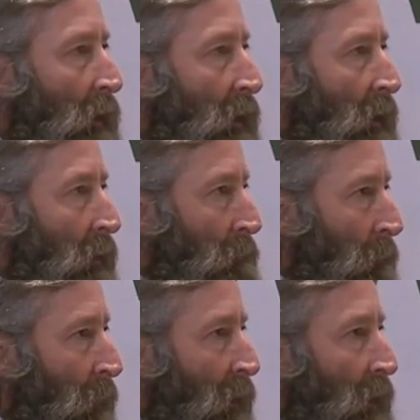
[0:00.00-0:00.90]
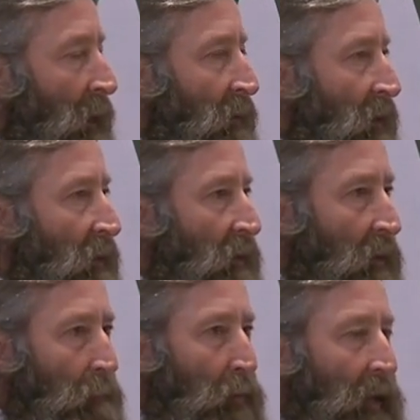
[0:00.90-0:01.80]
um, the,
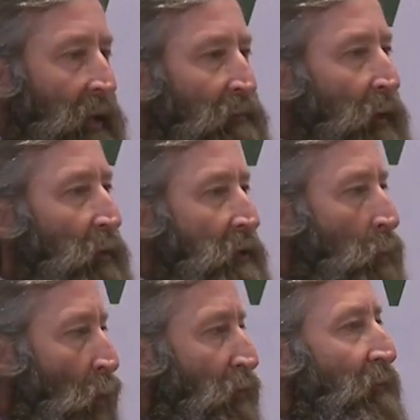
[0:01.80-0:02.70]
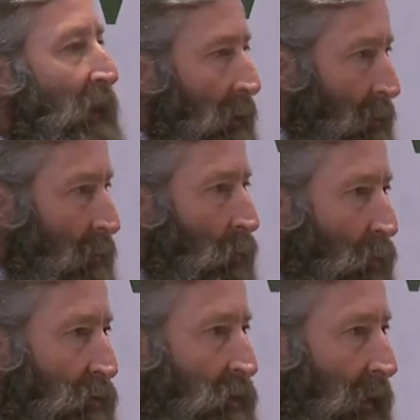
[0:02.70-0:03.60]
the playing field is more fair,
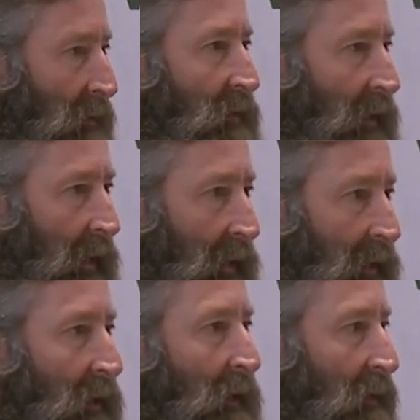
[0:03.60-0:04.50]
we'll say today,